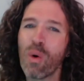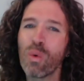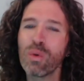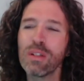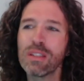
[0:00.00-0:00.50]

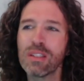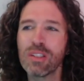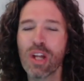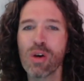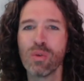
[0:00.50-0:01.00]
oldest
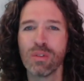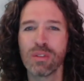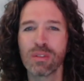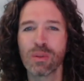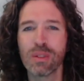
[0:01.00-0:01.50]

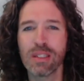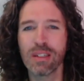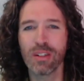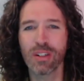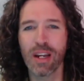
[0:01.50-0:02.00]
stones
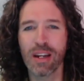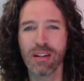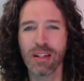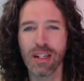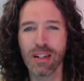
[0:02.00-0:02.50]
within your
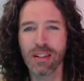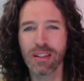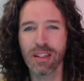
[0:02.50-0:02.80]
area?